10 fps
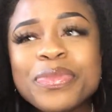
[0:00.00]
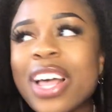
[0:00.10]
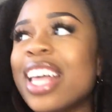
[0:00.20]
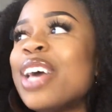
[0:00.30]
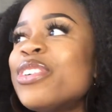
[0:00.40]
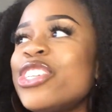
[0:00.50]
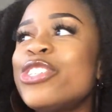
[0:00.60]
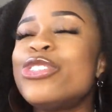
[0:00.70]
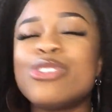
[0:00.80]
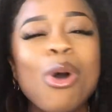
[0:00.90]
Like, it was
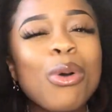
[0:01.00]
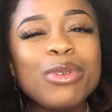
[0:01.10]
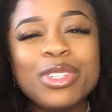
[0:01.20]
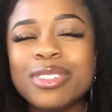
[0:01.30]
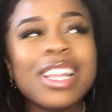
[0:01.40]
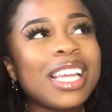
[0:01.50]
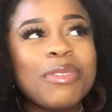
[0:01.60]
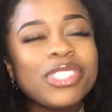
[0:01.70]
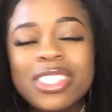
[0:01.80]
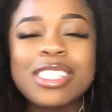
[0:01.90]
just so, he
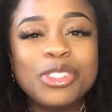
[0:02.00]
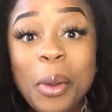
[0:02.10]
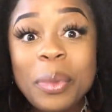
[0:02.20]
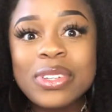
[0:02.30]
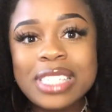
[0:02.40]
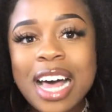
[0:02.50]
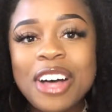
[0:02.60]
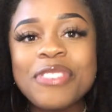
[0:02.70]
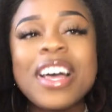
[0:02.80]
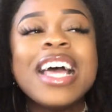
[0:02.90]
was just his normal
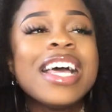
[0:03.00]
self.